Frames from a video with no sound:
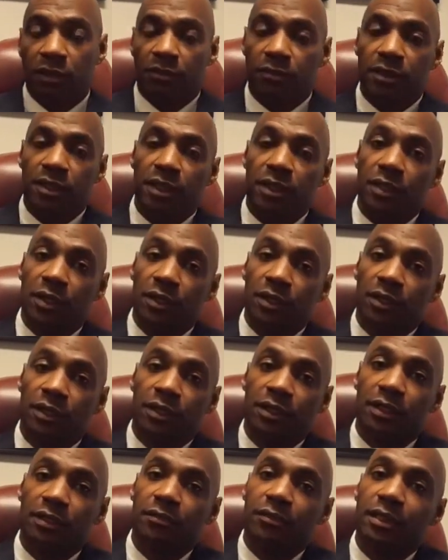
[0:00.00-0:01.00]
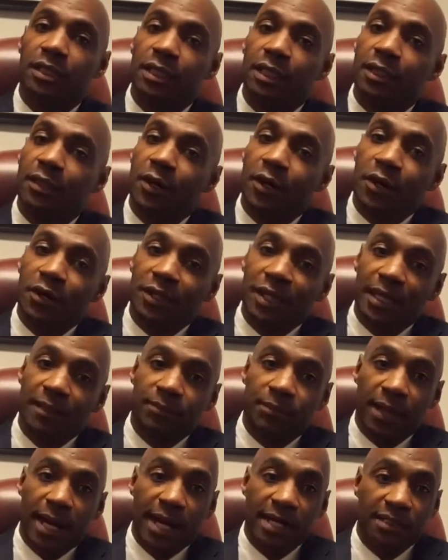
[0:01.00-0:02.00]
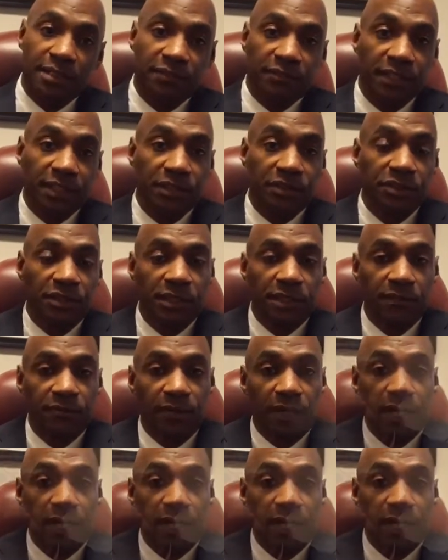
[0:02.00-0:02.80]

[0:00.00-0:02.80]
We need all that positive energy and